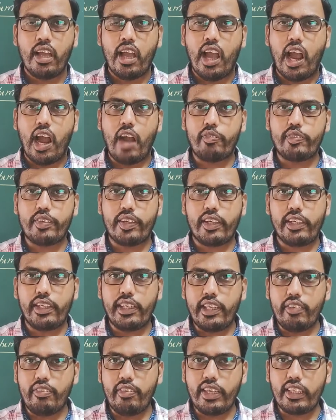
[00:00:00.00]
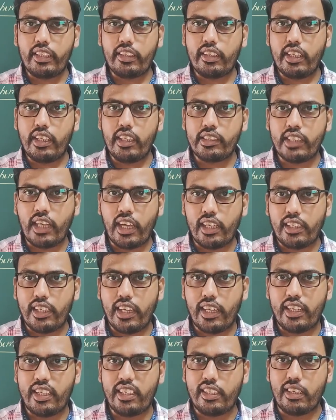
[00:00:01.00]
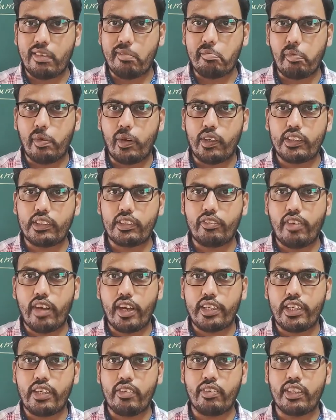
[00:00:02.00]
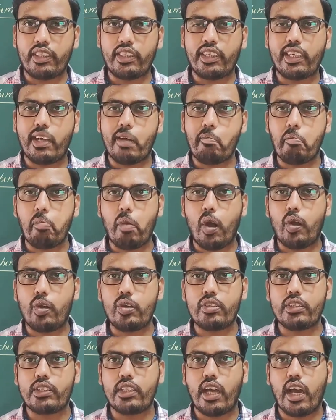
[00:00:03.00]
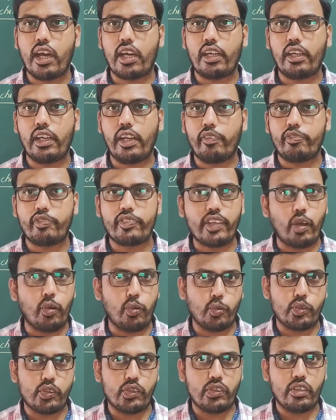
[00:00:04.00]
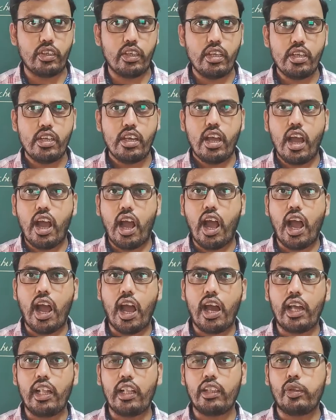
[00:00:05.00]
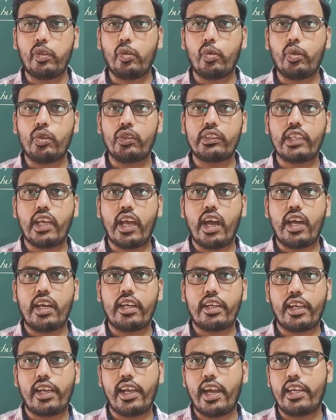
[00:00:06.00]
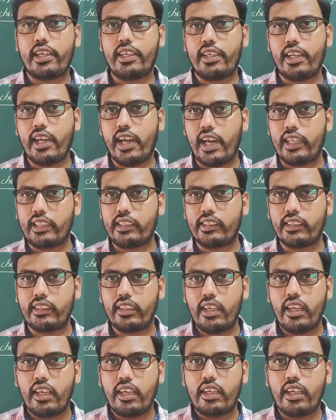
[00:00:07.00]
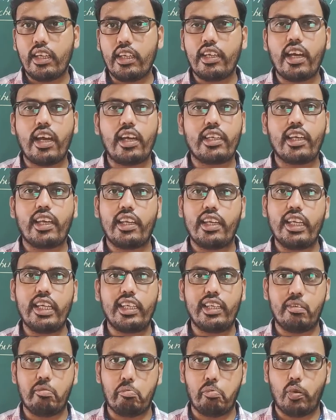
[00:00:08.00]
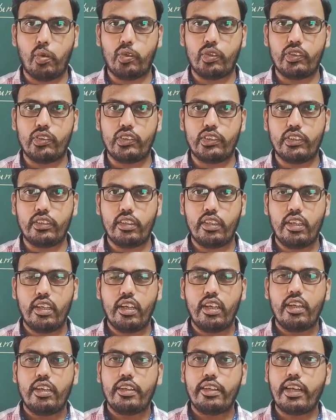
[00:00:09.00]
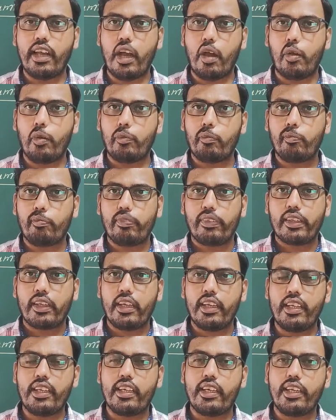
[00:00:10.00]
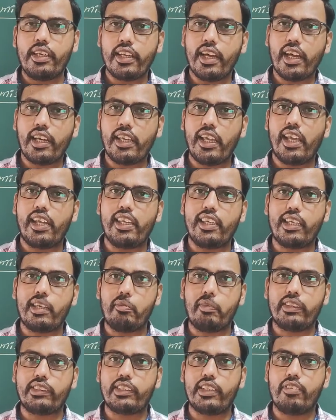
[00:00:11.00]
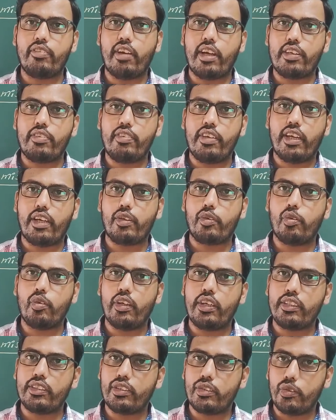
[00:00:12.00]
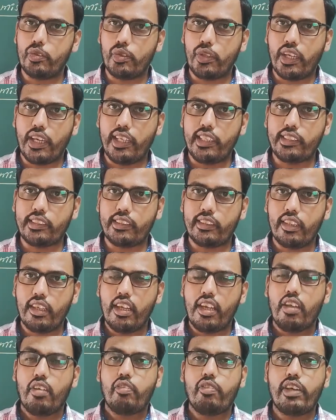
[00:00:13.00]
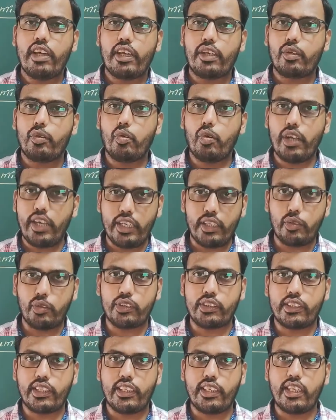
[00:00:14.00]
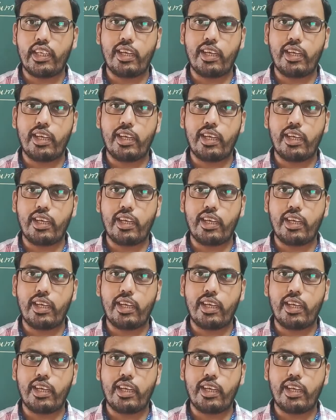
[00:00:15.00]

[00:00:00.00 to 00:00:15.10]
After leaving these organic compounds, whatever the compounds are left out, all those are regarded as inorganic compounds. Now in inorganic chemistry what we are going to do is, we are going to study